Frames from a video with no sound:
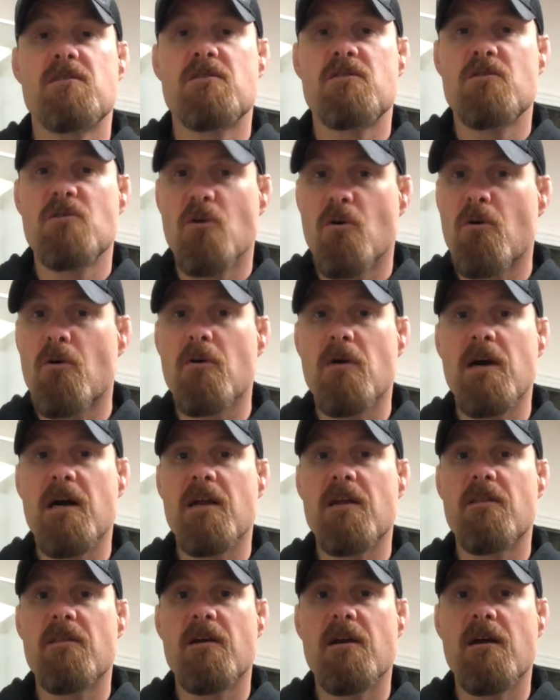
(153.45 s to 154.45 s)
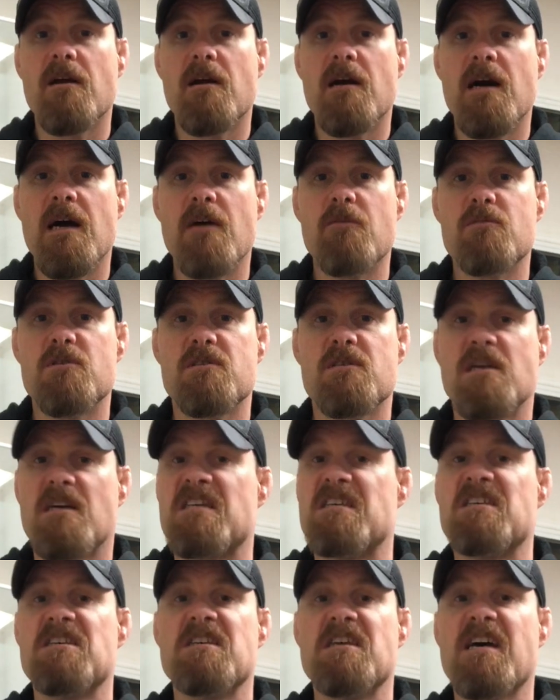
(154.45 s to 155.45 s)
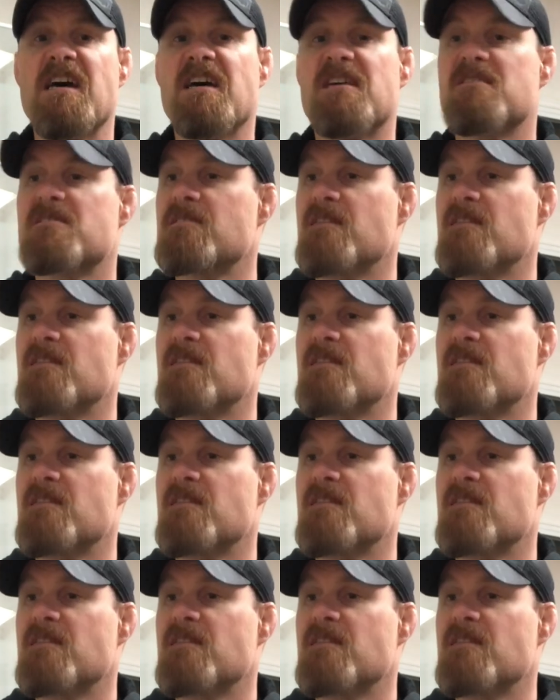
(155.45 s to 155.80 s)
tore out of there, I was like, yes.